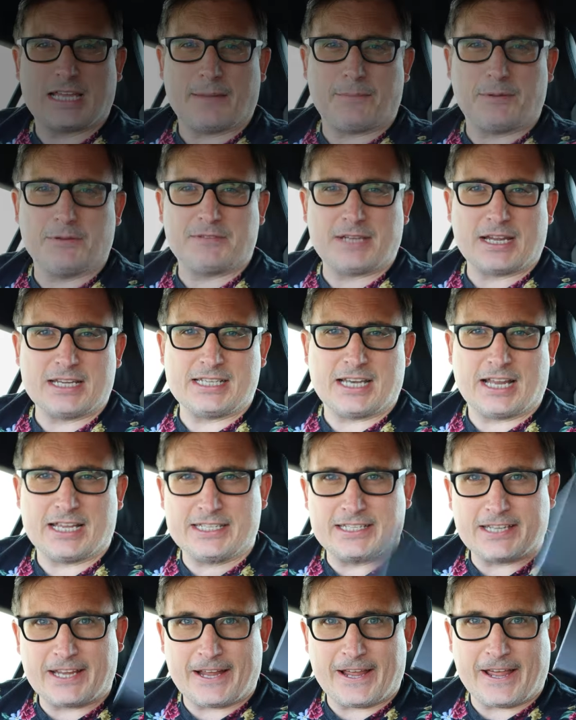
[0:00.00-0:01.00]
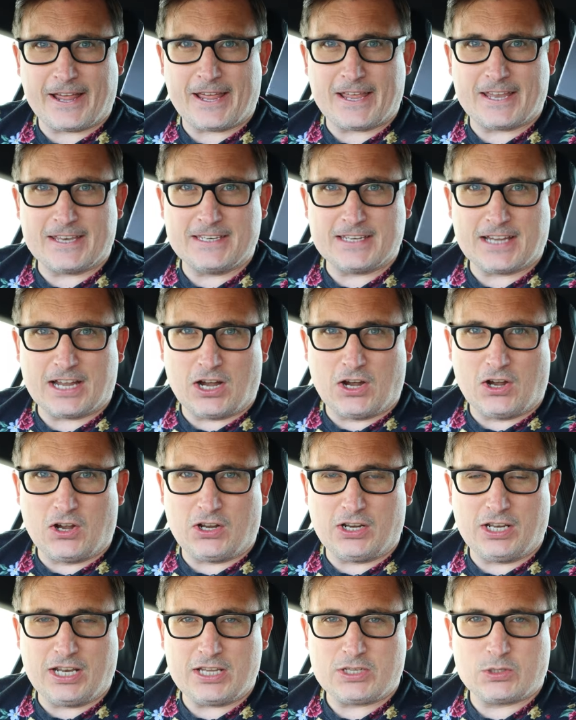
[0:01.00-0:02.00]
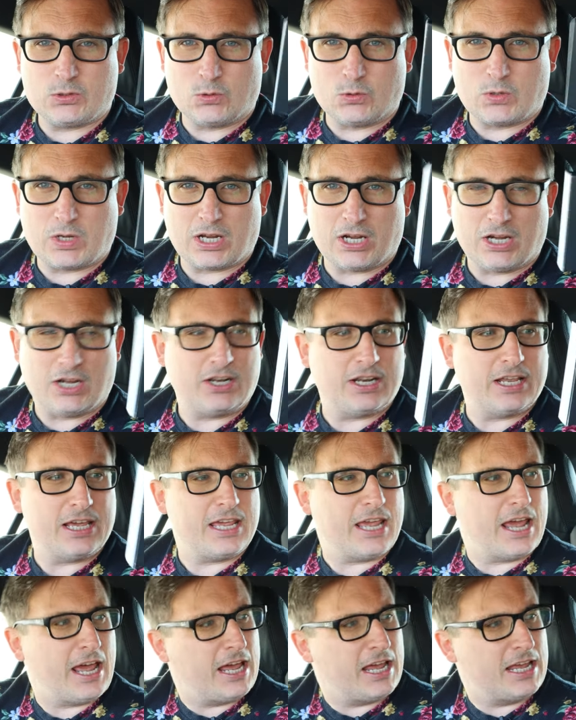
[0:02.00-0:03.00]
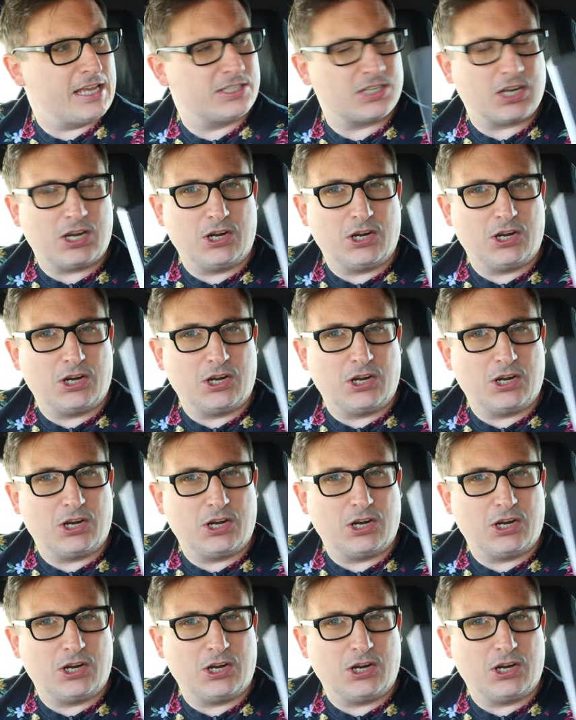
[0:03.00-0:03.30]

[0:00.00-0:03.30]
a couple of days later and our little Carly has